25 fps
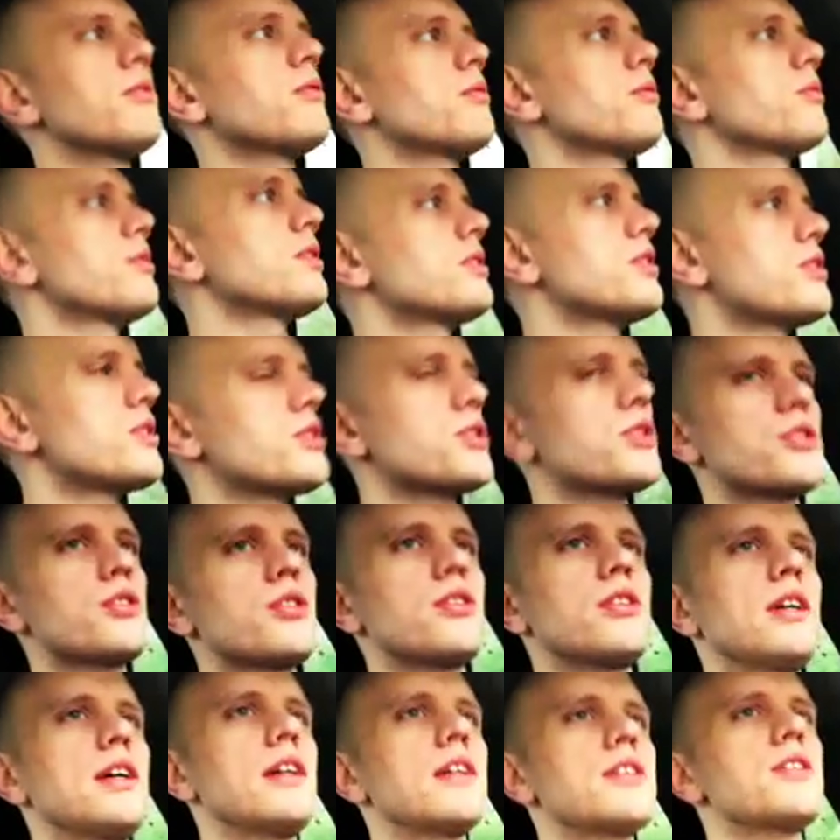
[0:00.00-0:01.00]
which
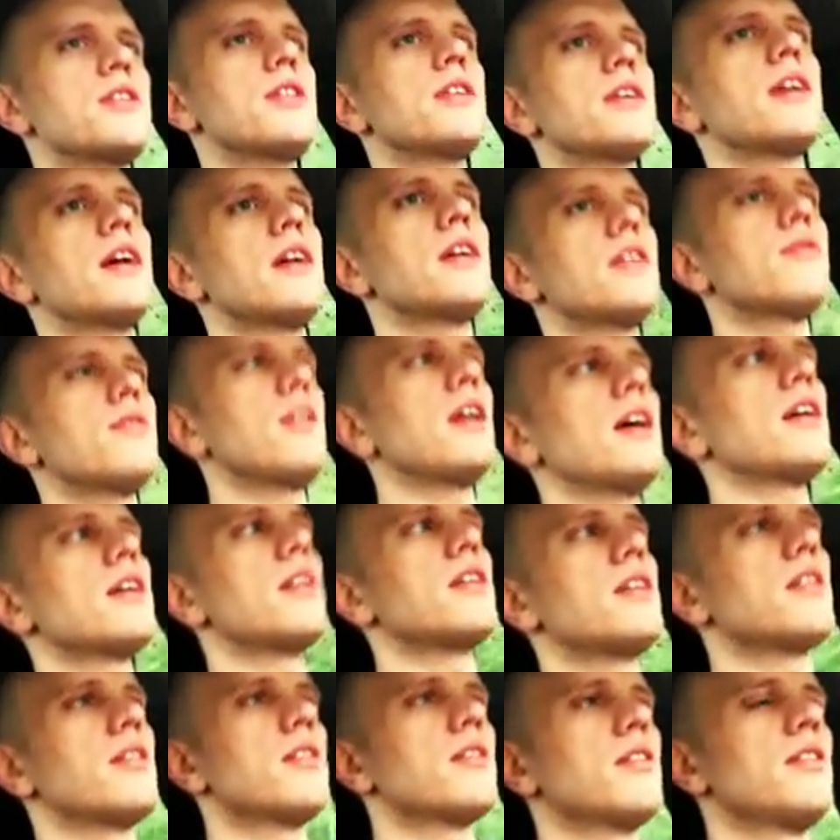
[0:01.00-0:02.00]
I actually kind of
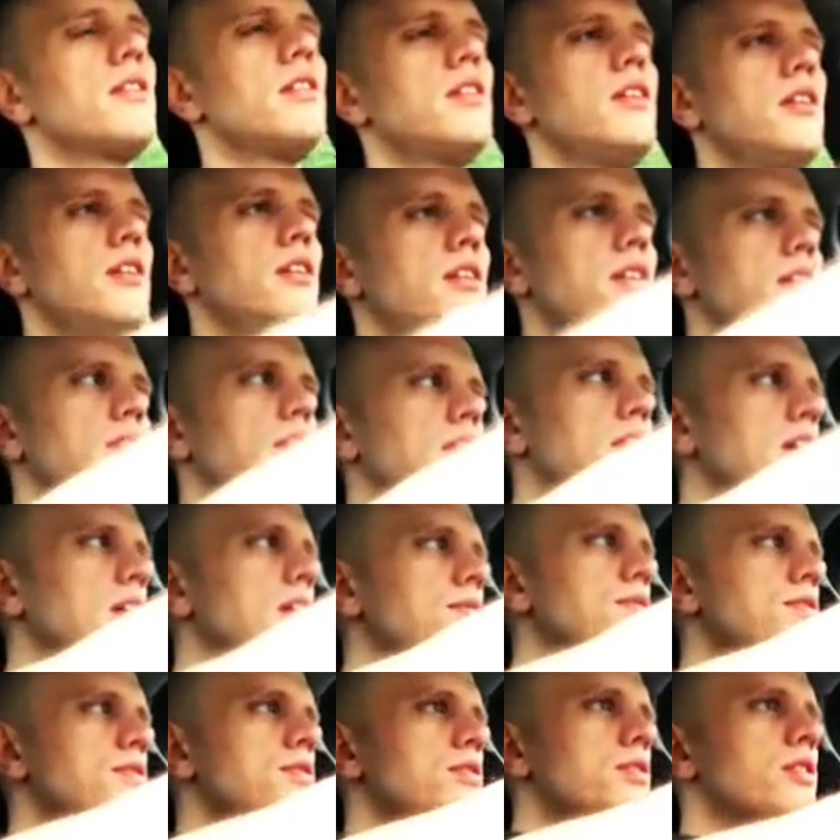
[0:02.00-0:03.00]
like
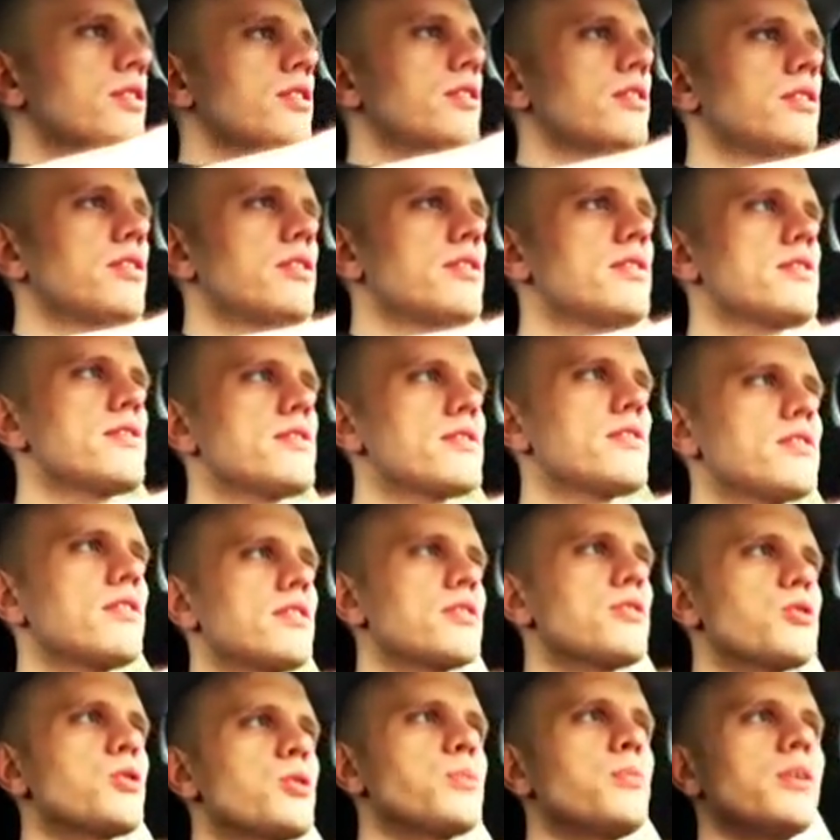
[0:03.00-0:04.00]
after these
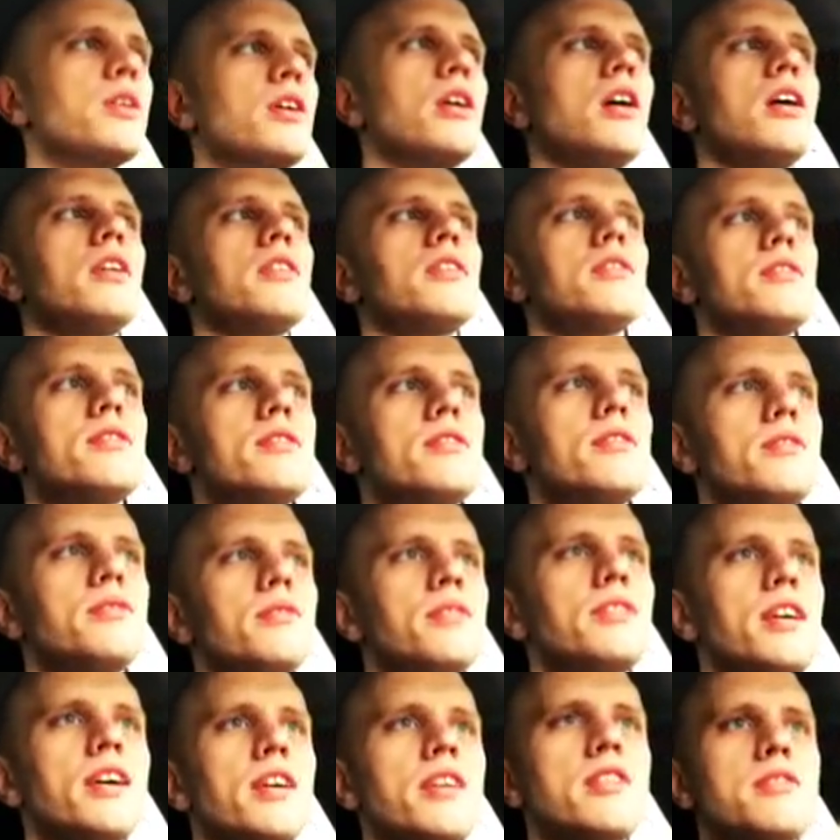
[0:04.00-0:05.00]
extremely hot
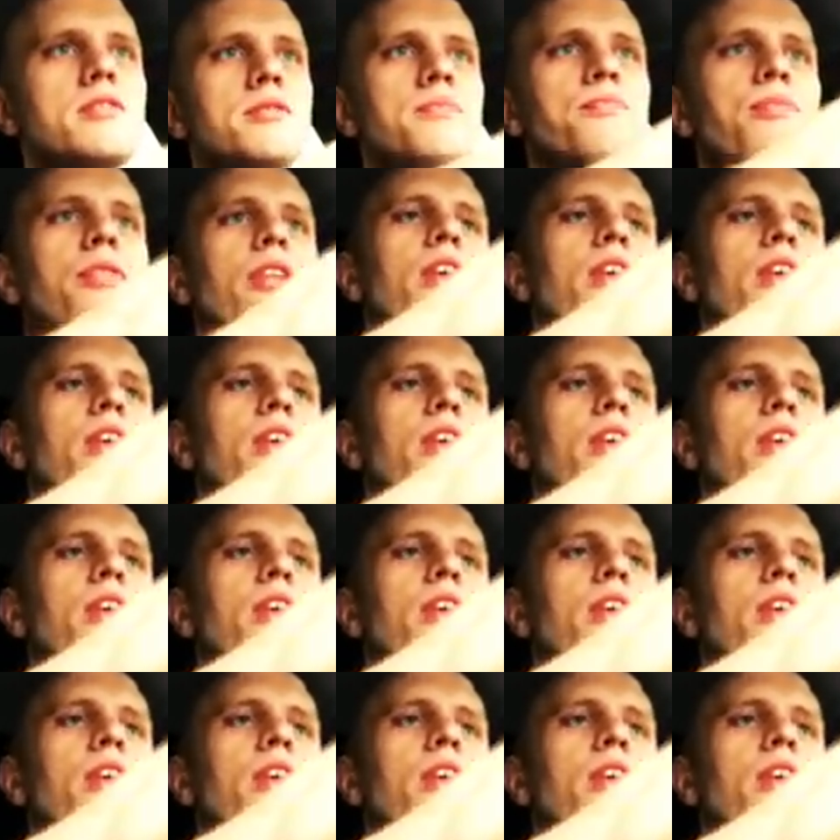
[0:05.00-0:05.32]
days.